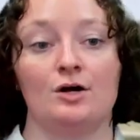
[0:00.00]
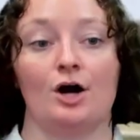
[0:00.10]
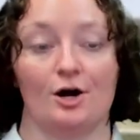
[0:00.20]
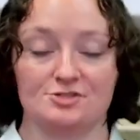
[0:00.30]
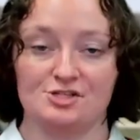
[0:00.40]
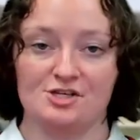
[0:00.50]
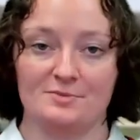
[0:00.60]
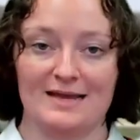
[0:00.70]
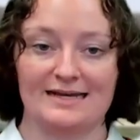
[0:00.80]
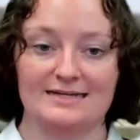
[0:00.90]
arts and
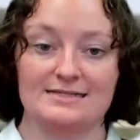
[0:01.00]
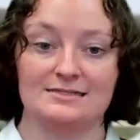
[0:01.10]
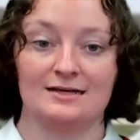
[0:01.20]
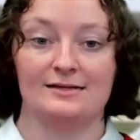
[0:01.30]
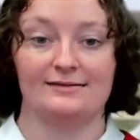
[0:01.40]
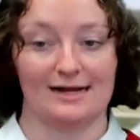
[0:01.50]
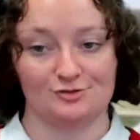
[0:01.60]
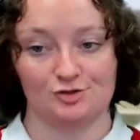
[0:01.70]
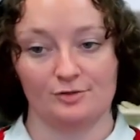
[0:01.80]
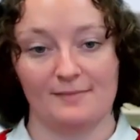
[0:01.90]
humanities,
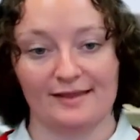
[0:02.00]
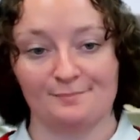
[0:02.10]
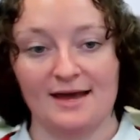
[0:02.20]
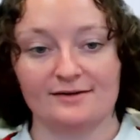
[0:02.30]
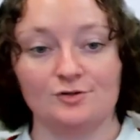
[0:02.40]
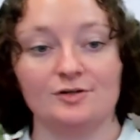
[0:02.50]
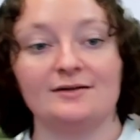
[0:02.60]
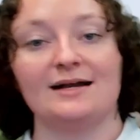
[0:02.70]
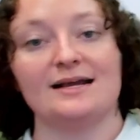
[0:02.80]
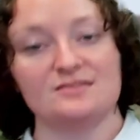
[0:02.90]
natural and mathematical,
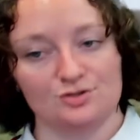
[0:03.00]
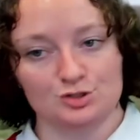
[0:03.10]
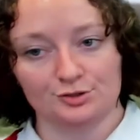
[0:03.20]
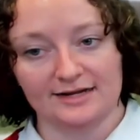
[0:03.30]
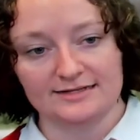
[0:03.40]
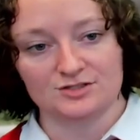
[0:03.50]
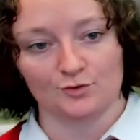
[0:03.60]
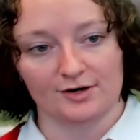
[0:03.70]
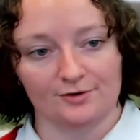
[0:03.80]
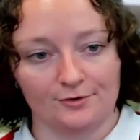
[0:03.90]
and social and
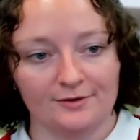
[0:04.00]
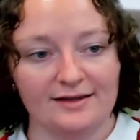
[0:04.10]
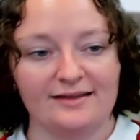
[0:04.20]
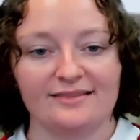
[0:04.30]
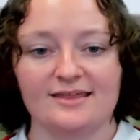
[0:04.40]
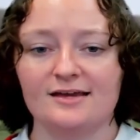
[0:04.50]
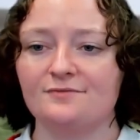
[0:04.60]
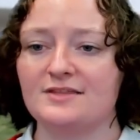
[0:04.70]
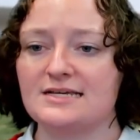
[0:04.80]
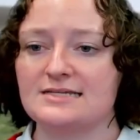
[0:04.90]
historical. Think of
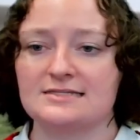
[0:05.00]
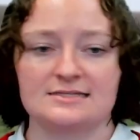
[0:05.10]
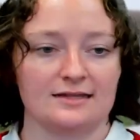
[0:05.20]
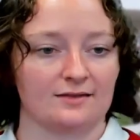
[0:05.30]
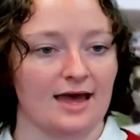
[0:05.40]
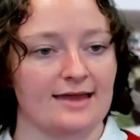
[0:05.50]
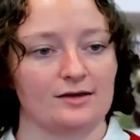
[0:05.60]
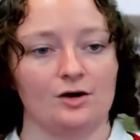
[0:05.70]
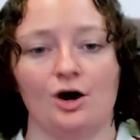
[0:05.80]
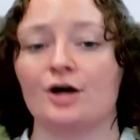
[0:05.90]
these like
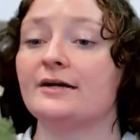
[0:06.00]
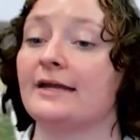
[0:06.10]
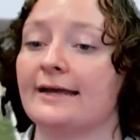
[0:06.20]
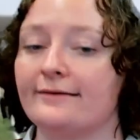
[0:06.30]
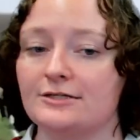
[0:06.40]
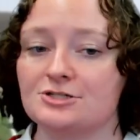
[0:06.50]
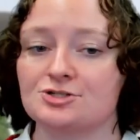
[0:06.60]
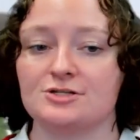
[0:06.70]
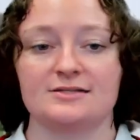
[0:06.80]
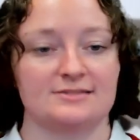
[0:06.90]
art and English,
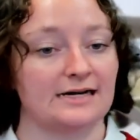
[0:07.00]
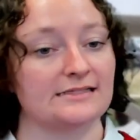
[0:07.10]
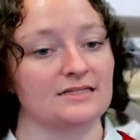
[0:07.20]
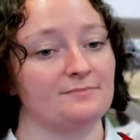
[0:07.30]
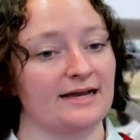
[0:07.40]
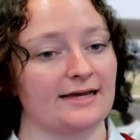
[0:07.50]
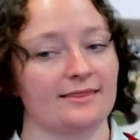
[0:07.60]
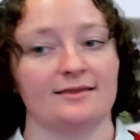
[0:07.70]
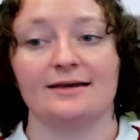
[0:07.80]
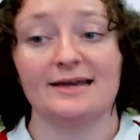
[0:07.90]
science and
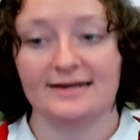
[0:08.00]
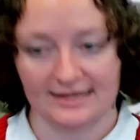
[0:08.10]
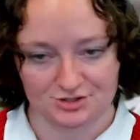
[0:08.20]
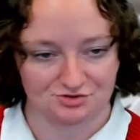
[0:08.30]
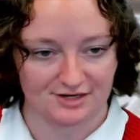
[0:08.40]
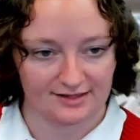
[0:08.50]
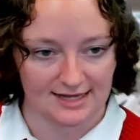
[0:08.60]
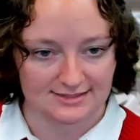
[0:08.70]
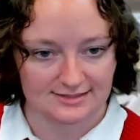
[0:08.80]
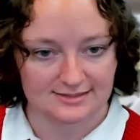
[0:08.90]
math, and history
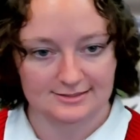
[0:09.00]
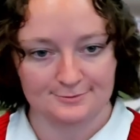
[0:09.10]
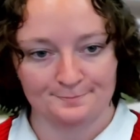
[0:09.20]
classes.